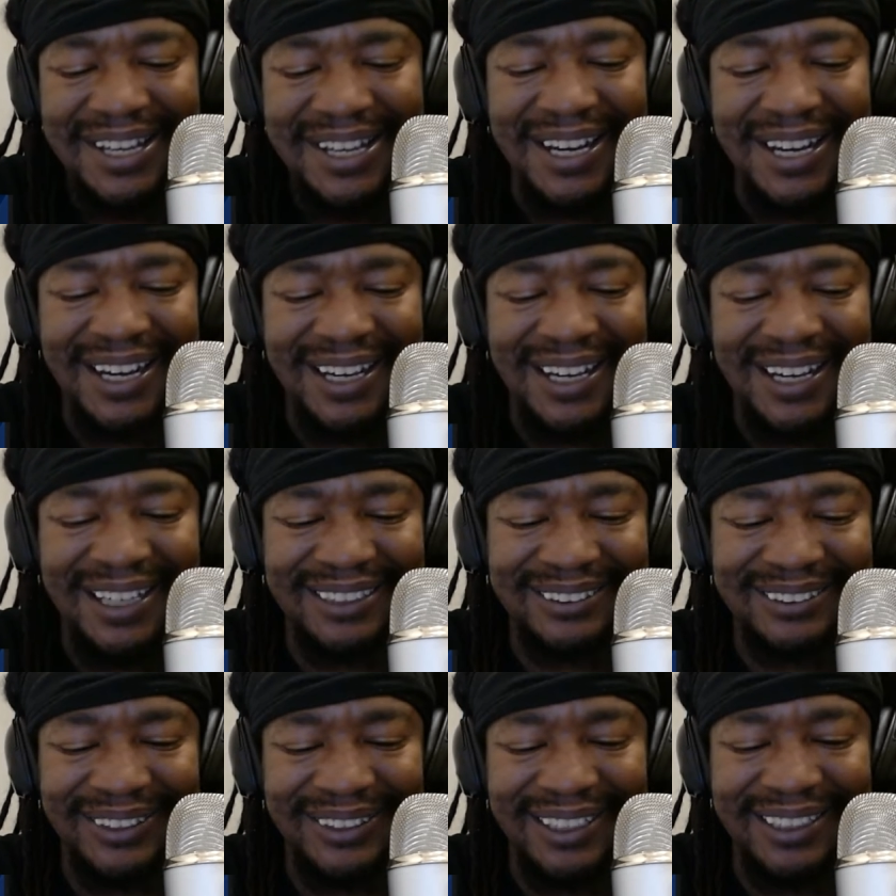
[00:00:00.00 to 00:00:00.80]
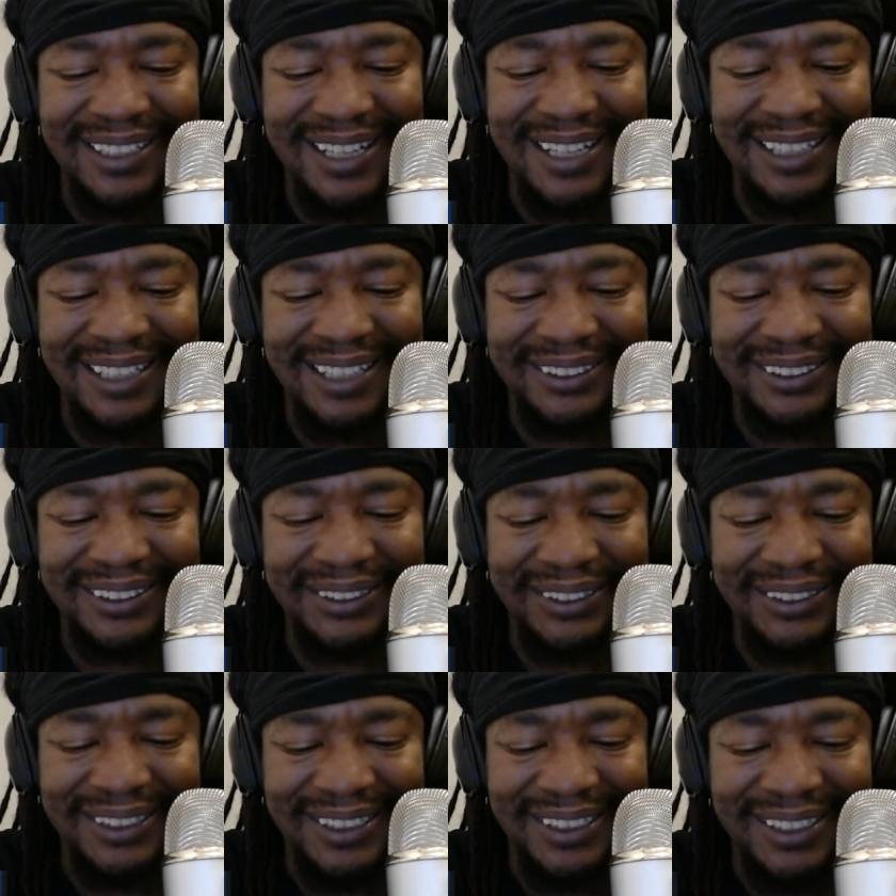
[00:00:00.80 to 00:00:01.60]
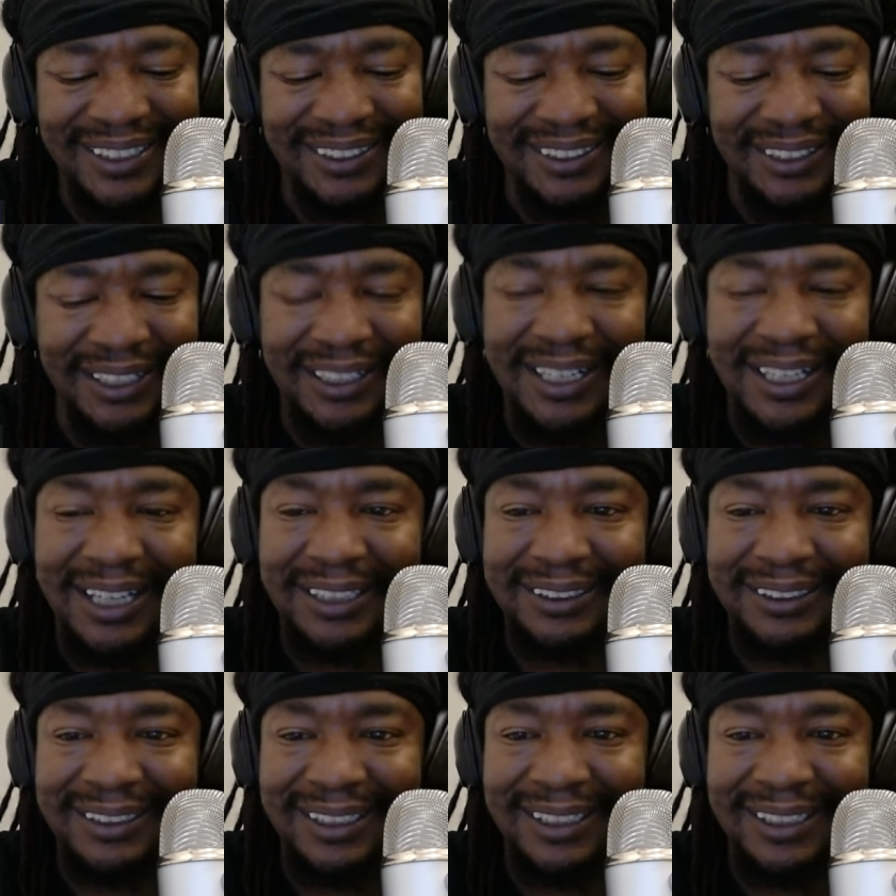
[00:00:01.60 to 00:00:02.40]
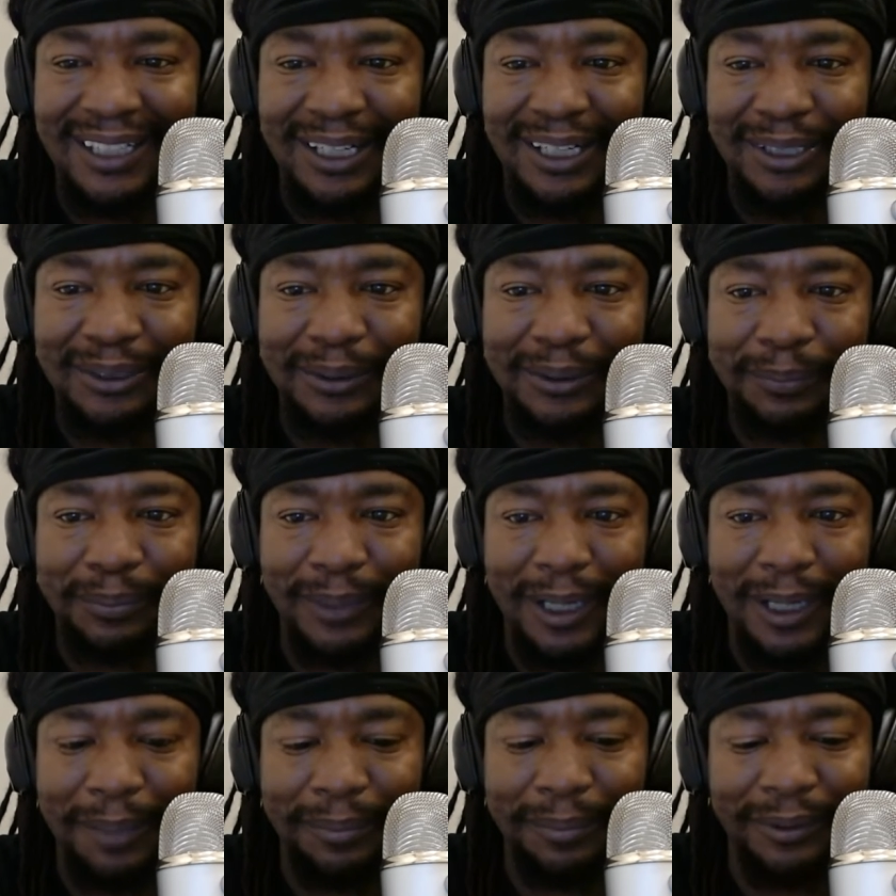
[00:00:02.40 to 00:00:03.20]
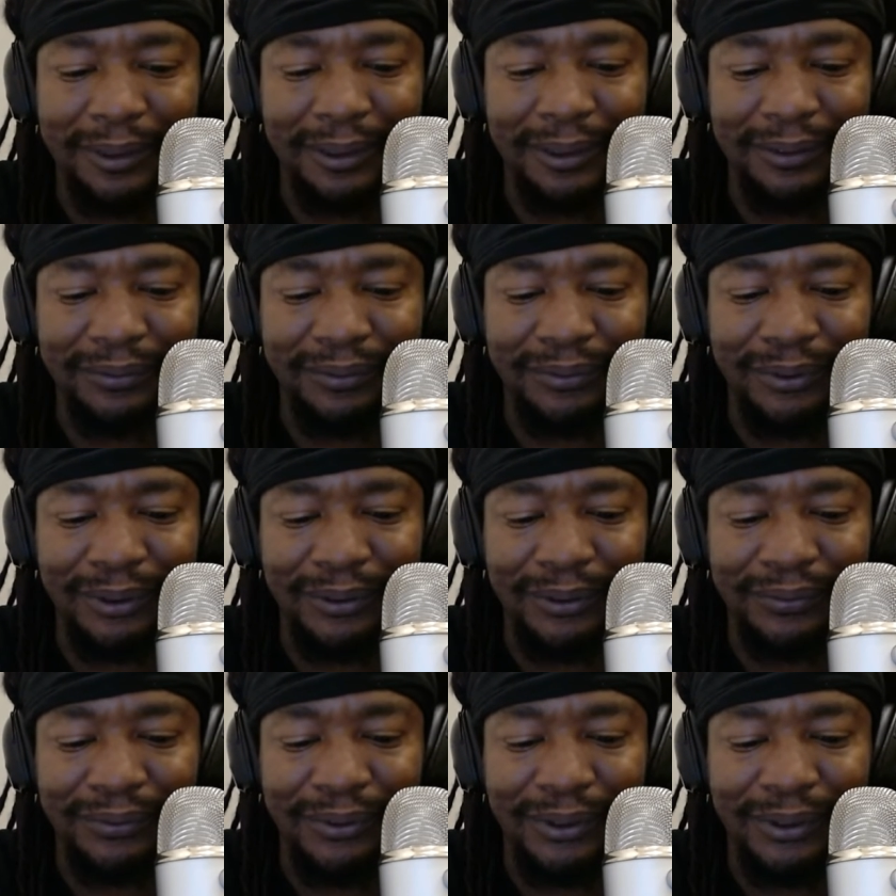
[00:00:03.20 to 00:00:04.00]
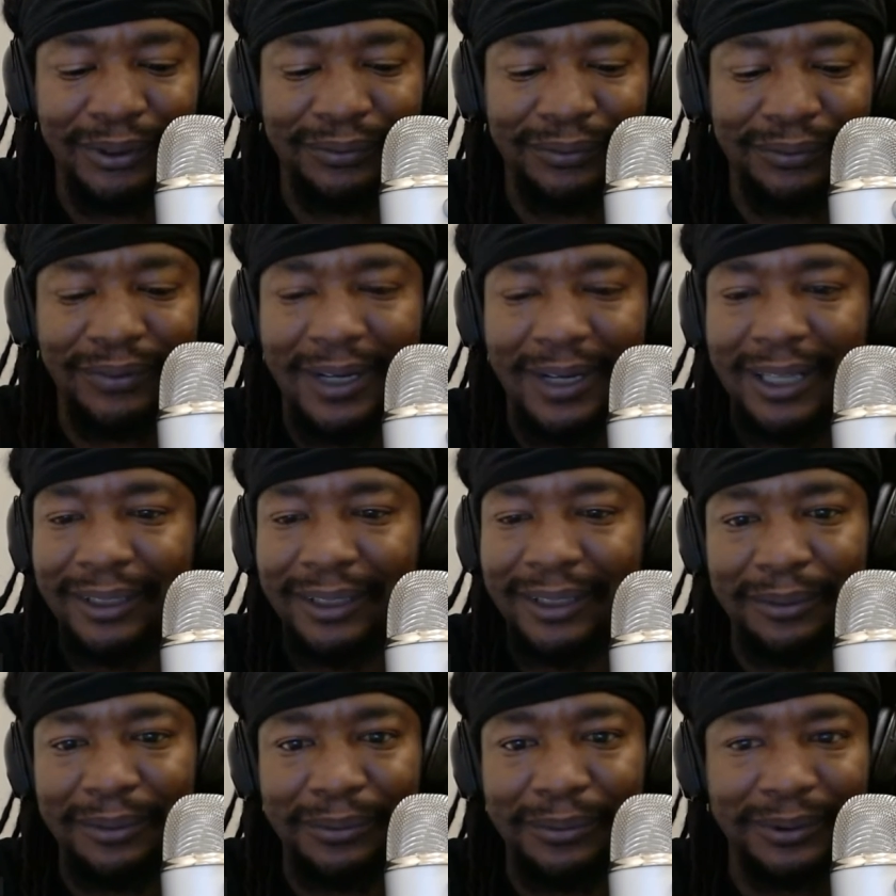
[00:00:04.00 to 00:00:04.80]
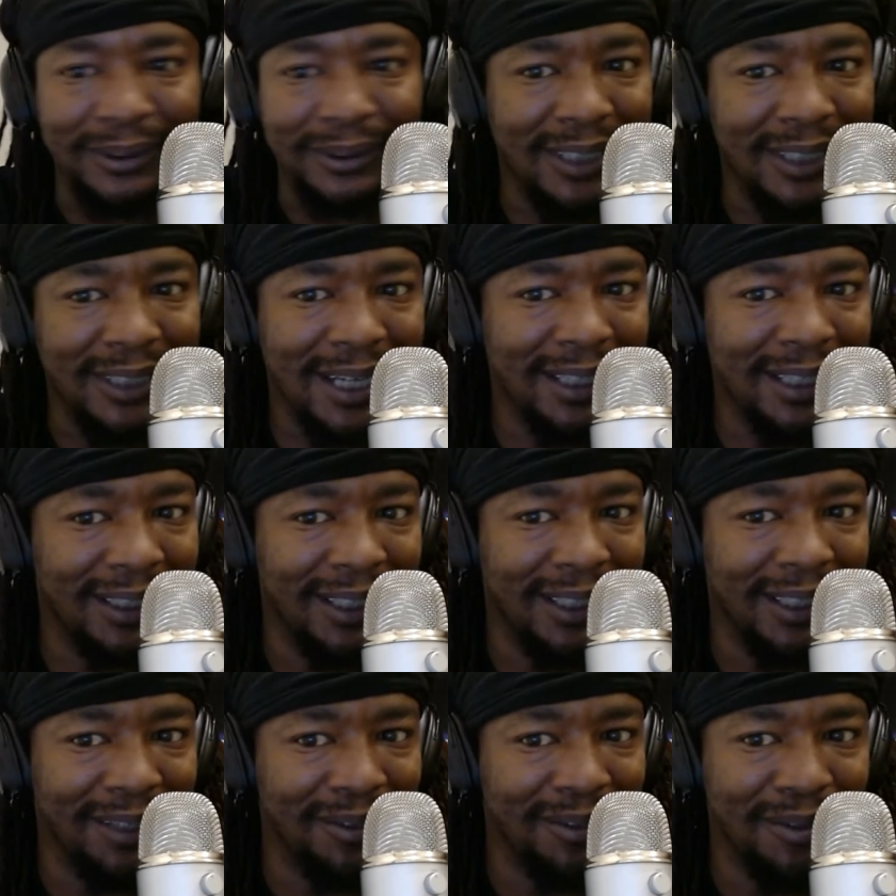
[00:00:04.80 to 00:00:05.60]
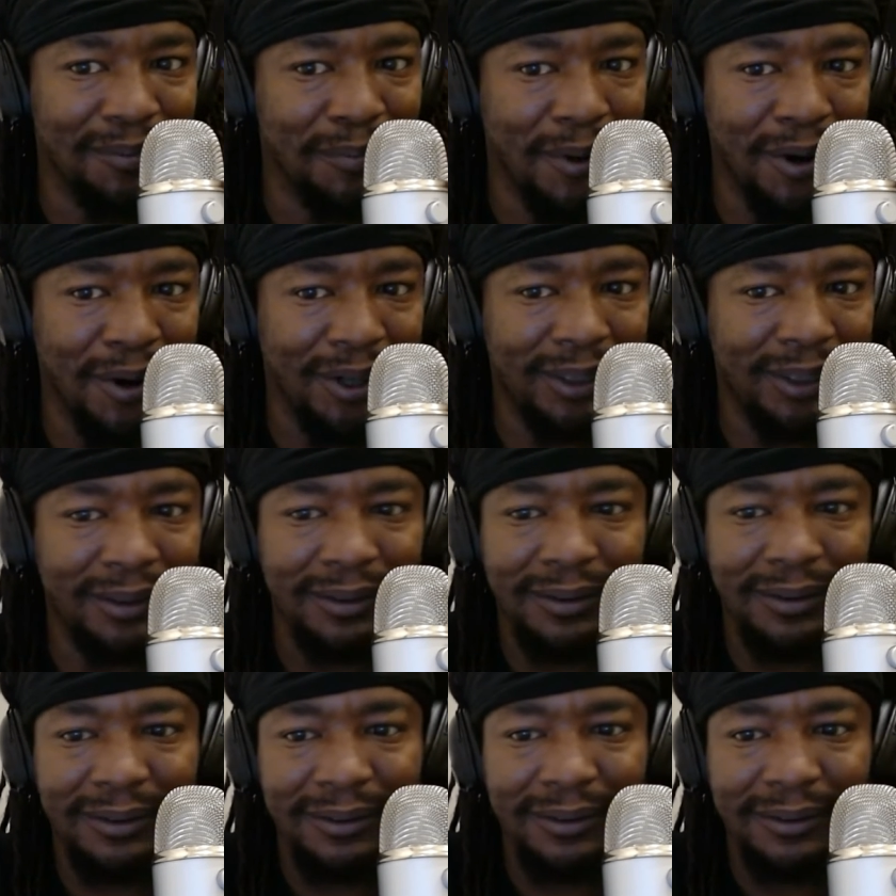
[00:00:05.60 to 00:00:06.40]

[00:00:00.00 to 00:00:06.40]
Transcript: All right, so they got there. They got they got on the property for, for a fire that was not in the barn?